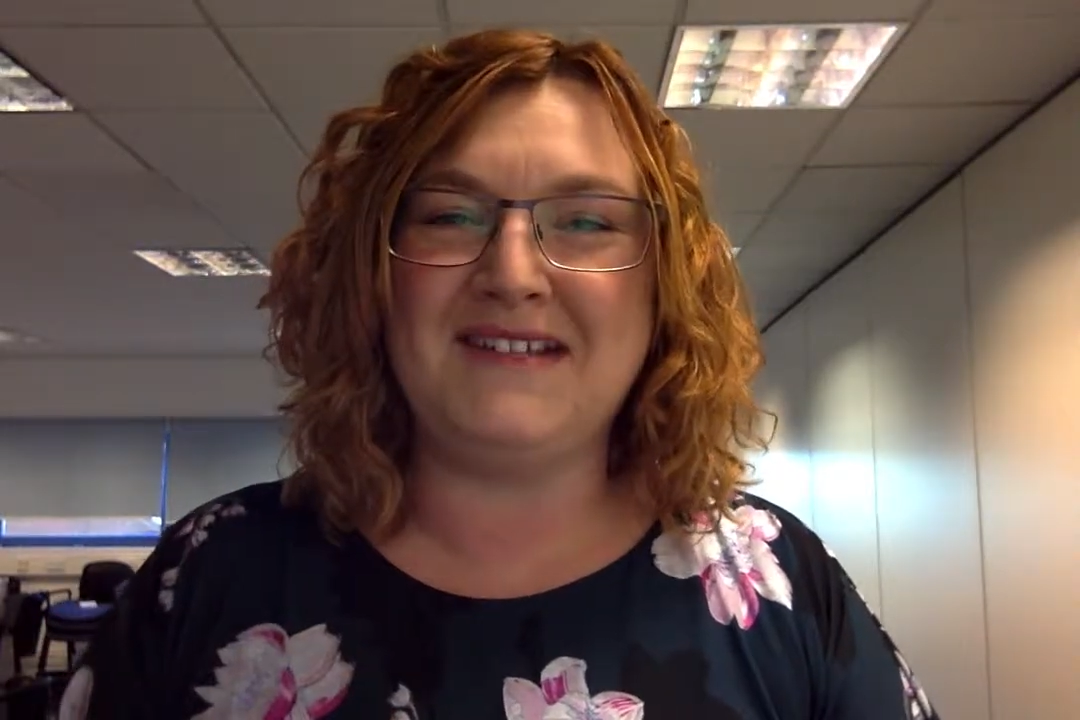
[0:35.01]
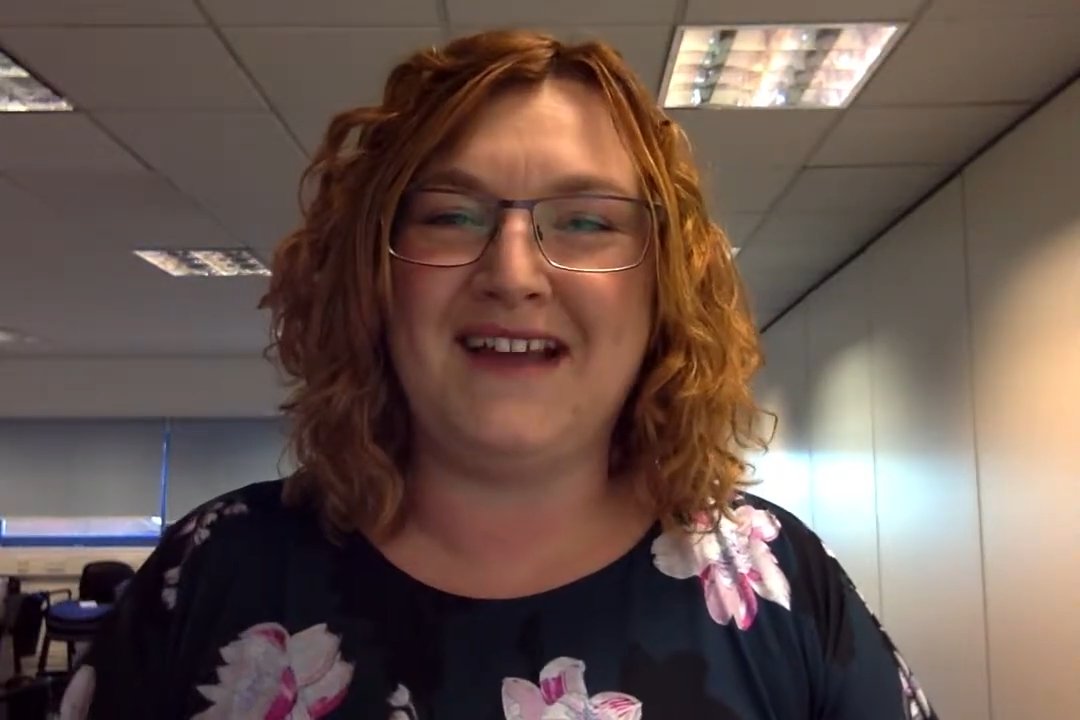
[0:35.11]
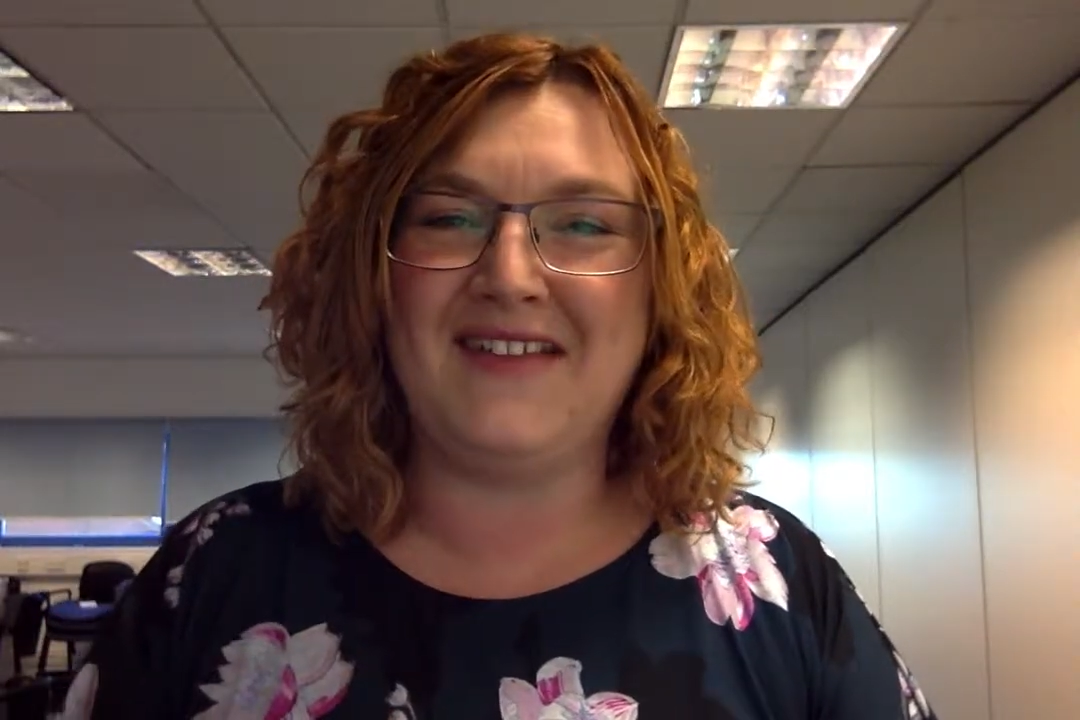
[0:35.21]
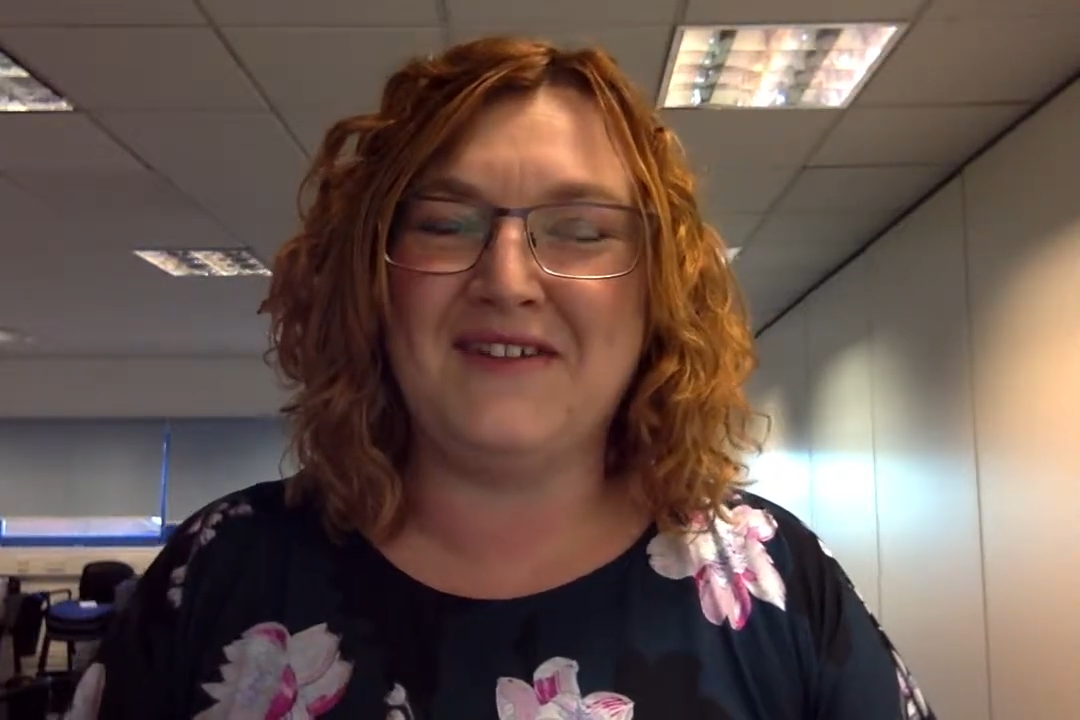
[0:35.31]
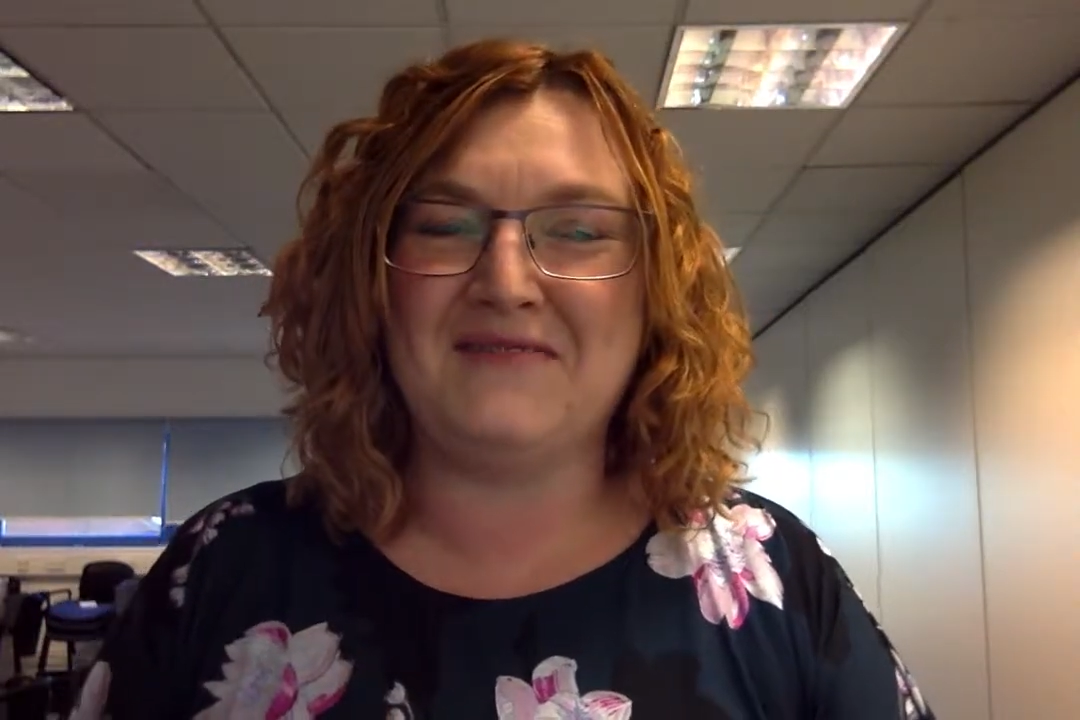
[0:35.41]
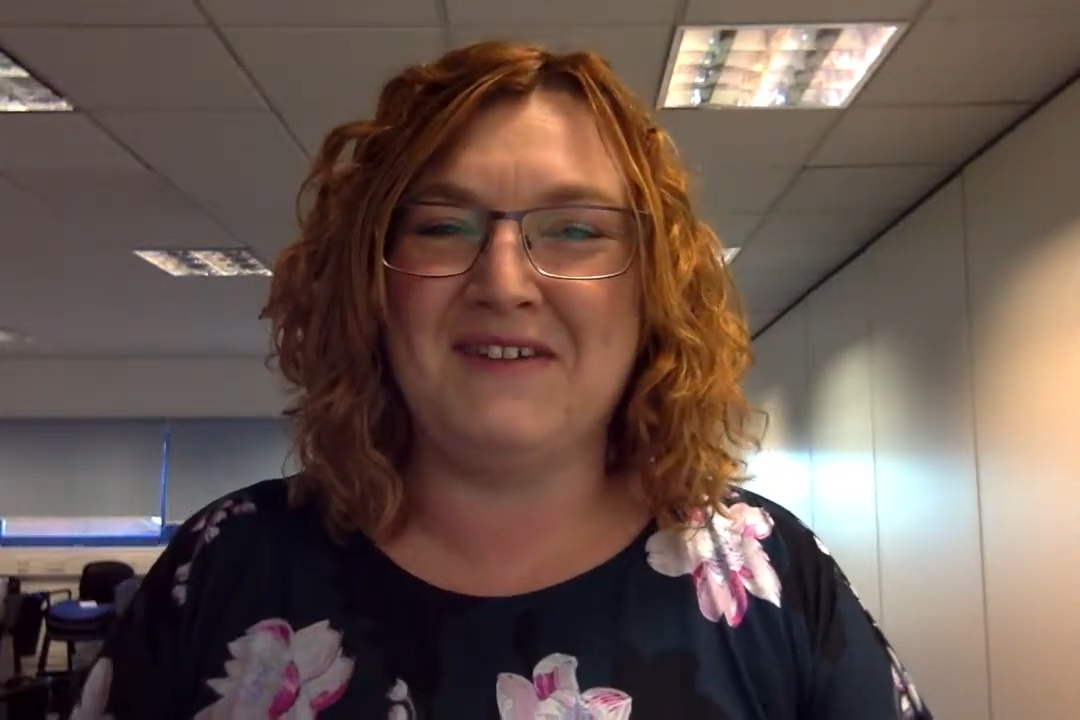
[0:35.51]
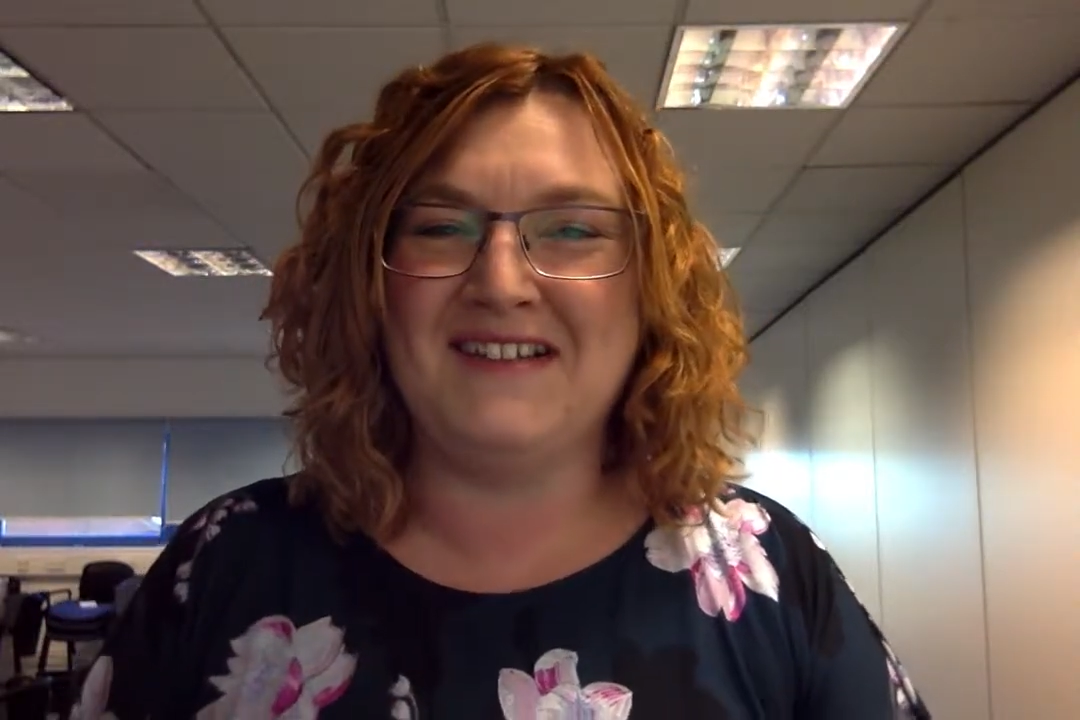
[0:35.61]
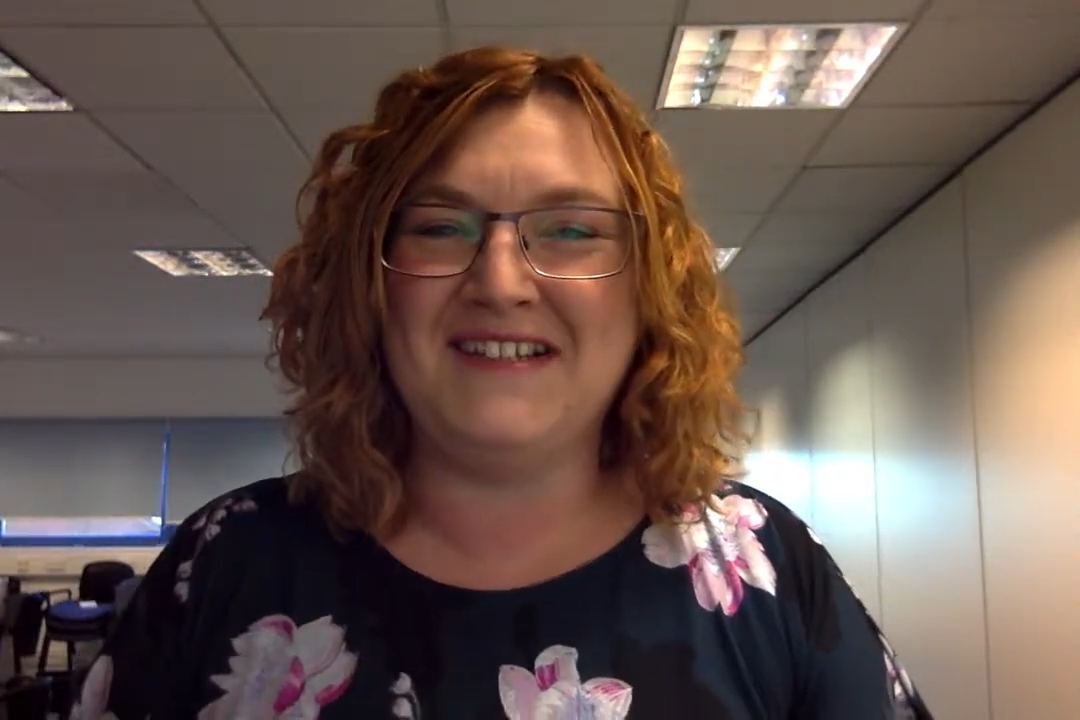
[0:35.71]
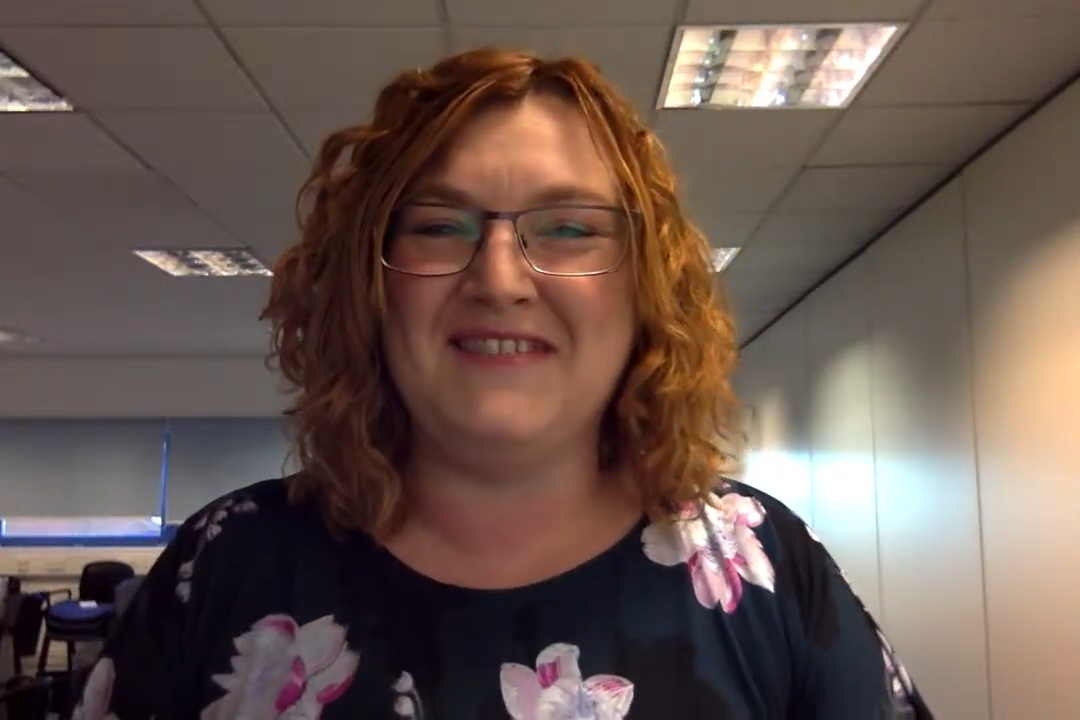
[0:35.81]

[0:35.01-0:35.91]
to get those words